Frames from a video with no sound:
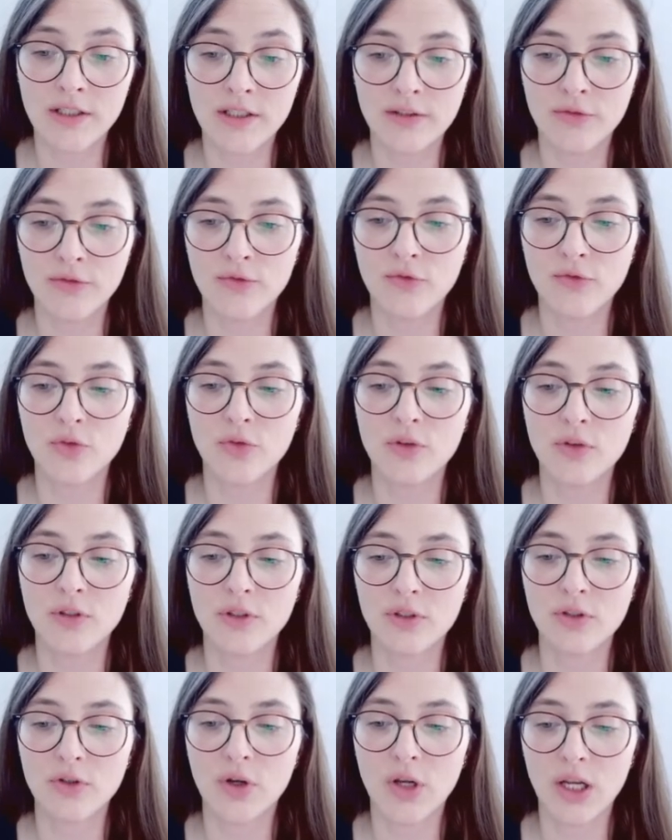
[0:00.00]
for
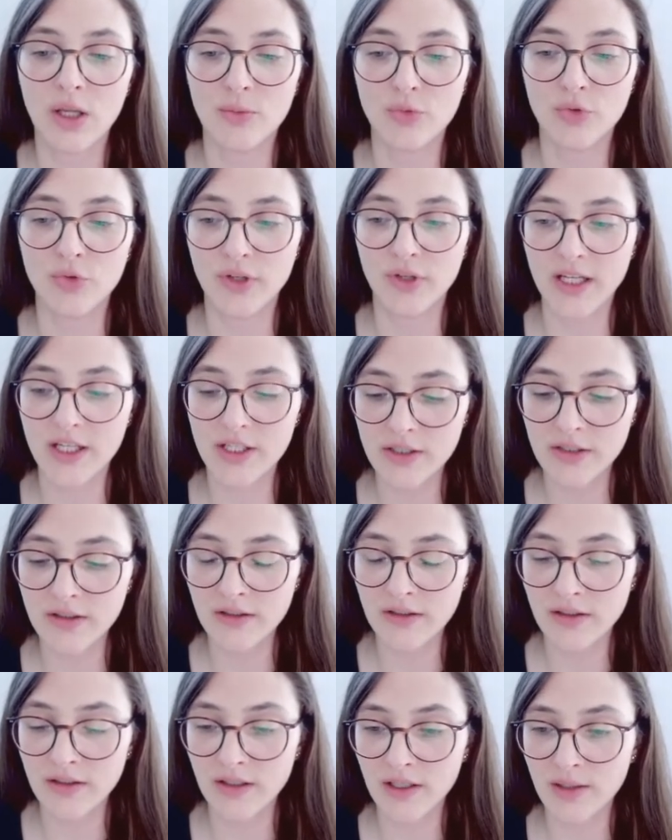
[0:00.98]

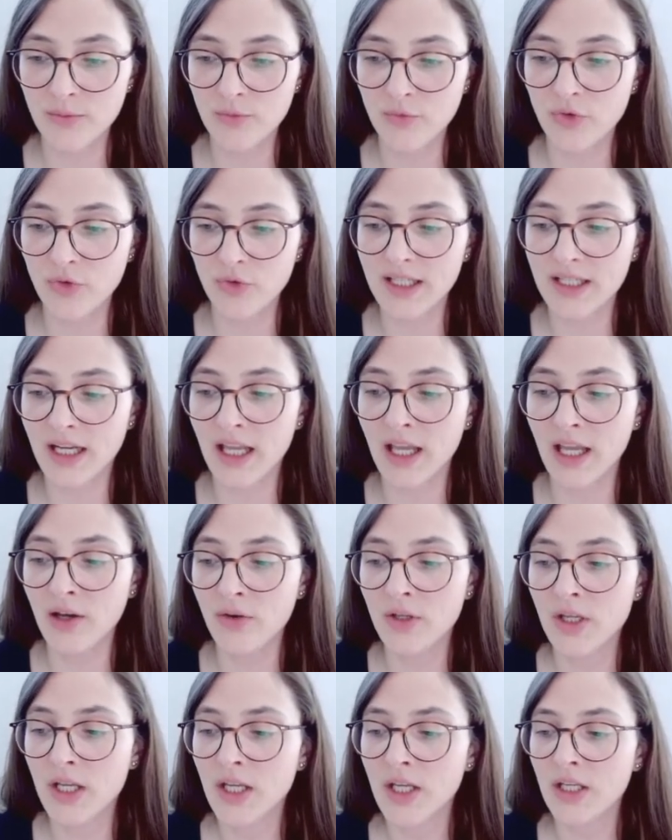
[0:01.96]
collaboration right now.
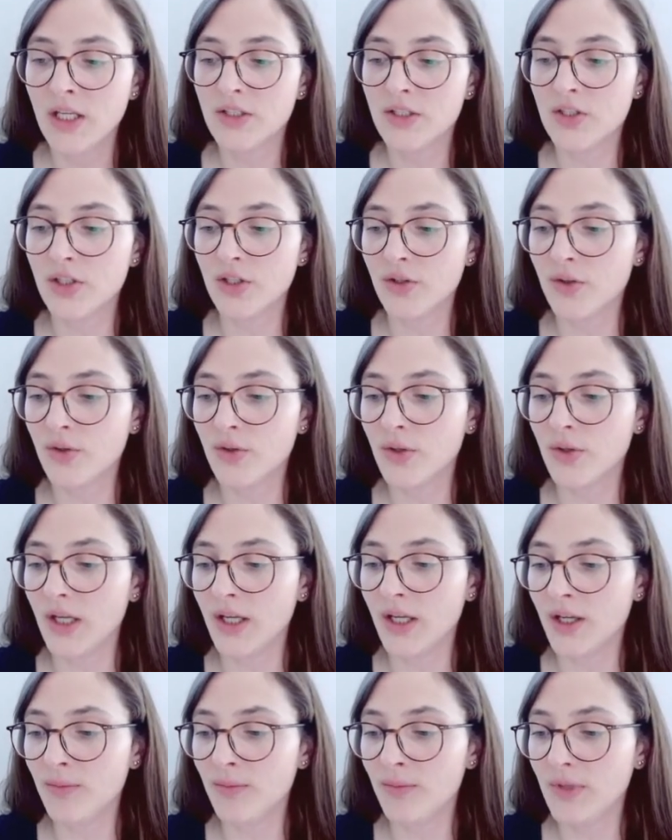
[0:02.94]
So
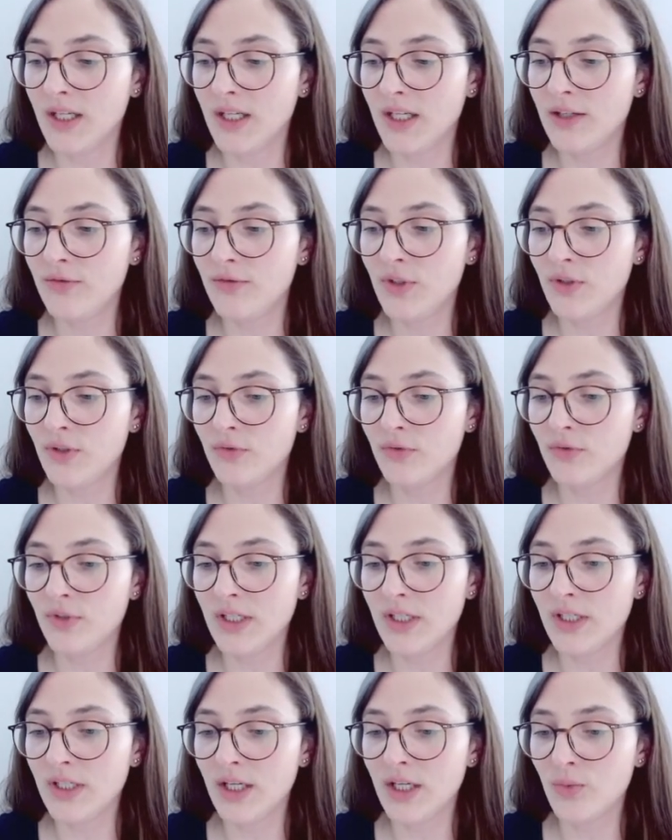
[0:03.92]
if you
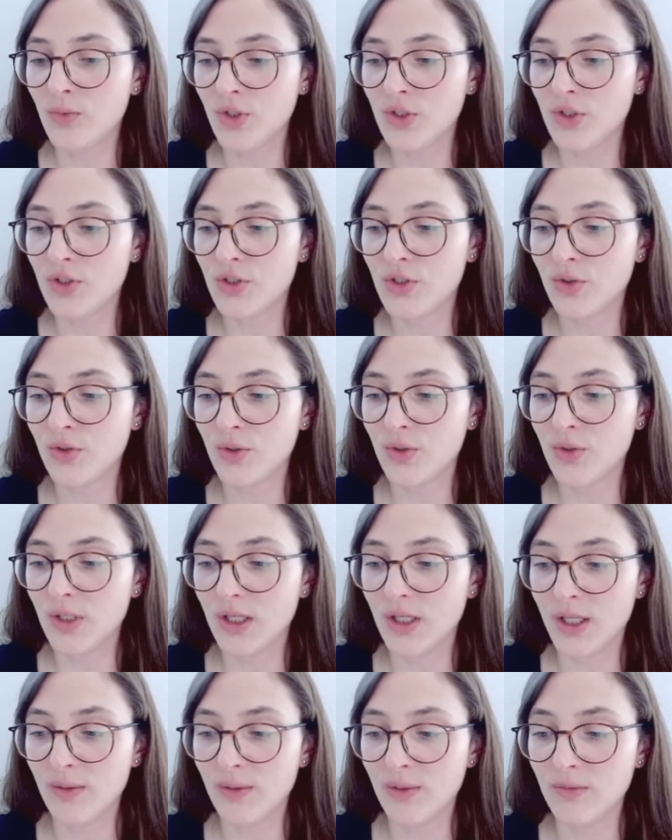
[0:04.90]
really want to
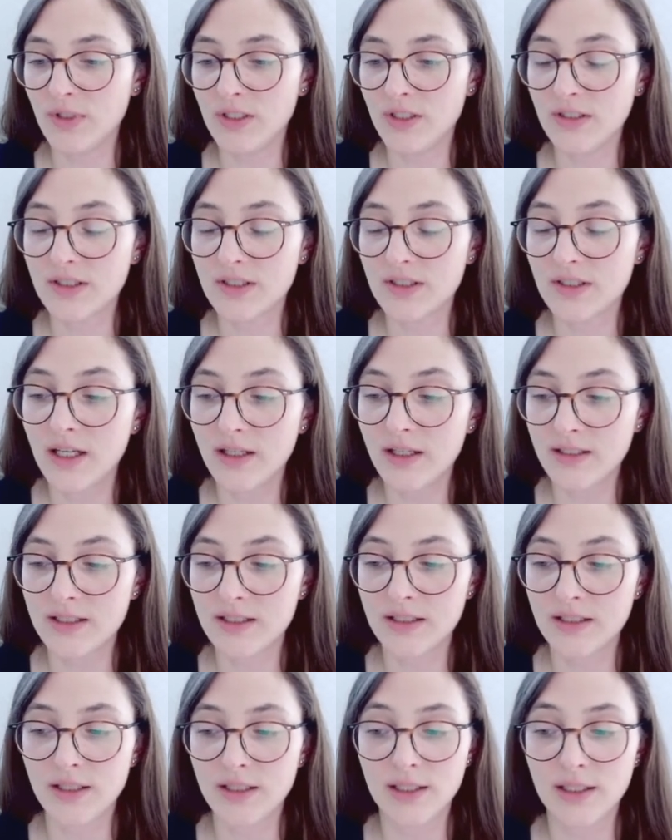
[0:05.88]
discuss
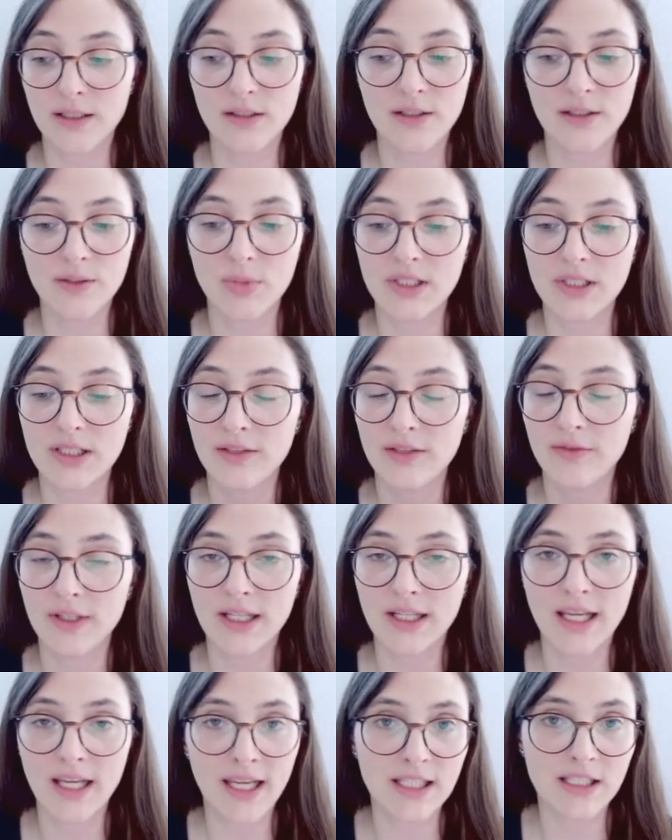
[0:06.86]
a specific
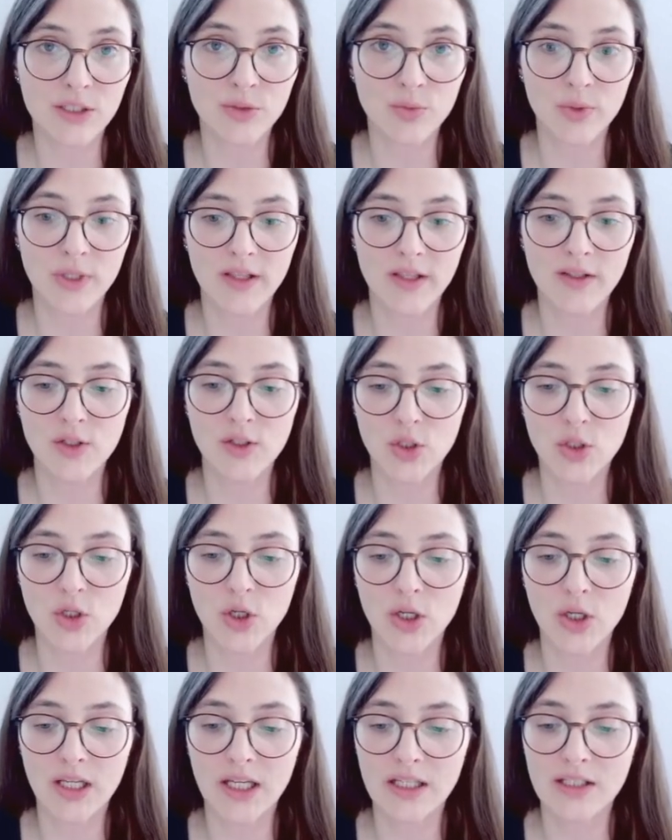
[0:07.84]
case with your
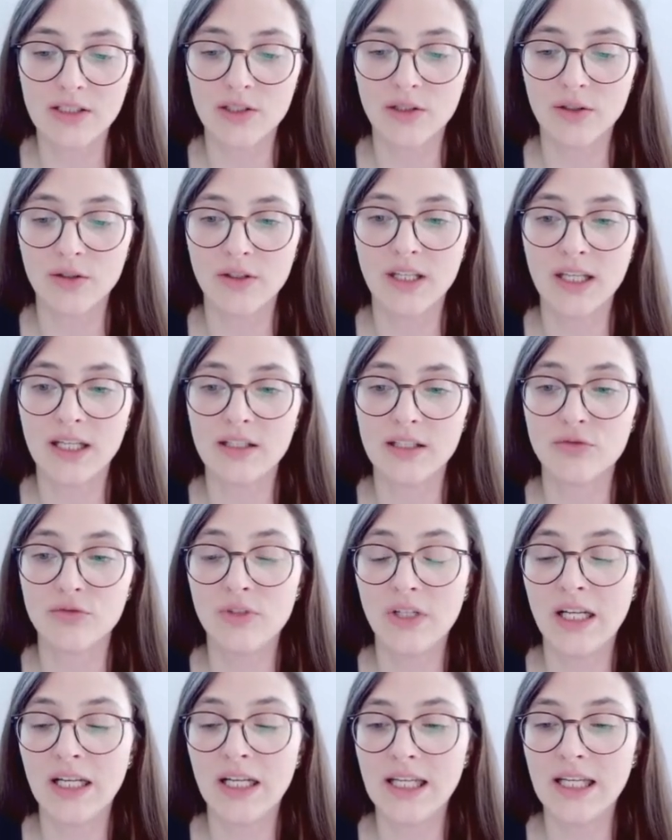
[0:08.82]
colleagues, so then it's
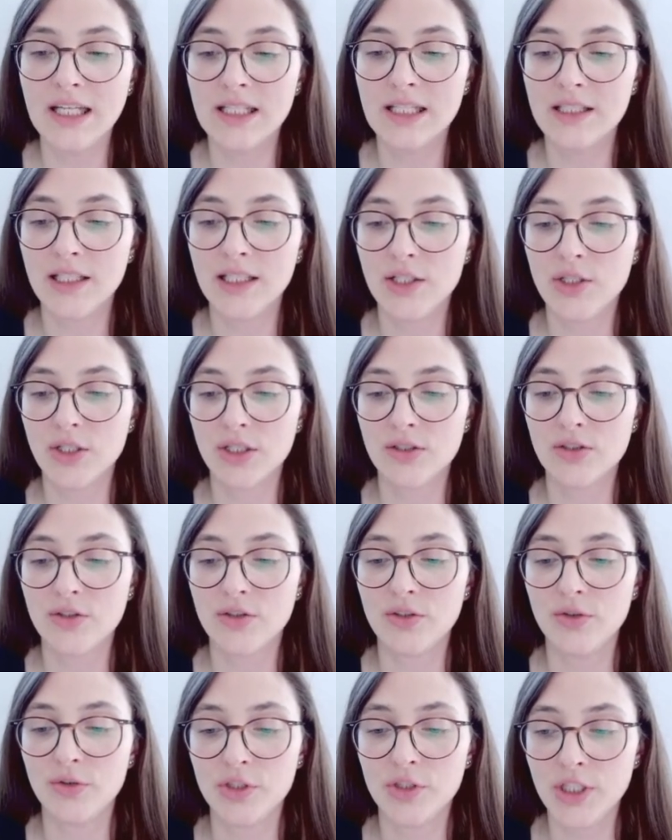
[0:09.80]
really easy just
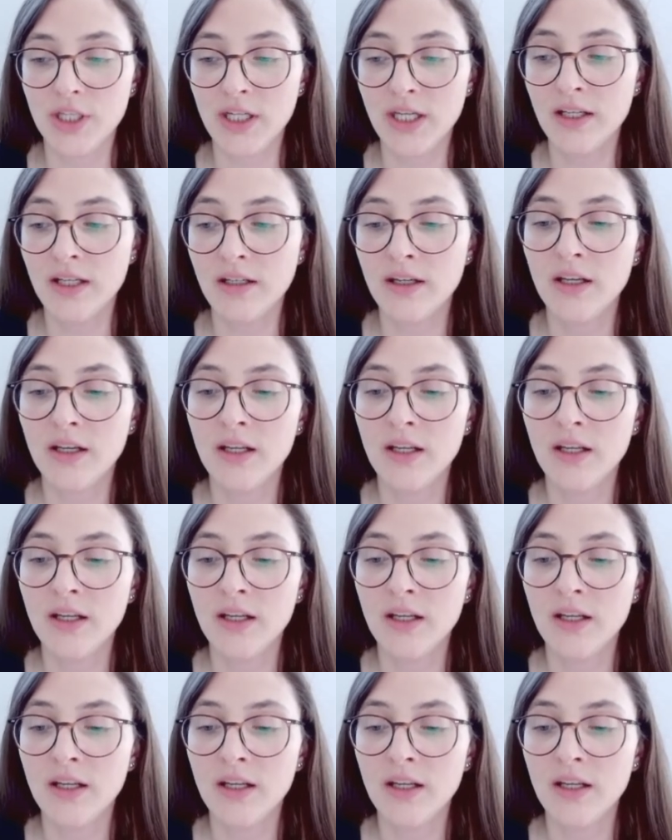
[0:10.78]
to share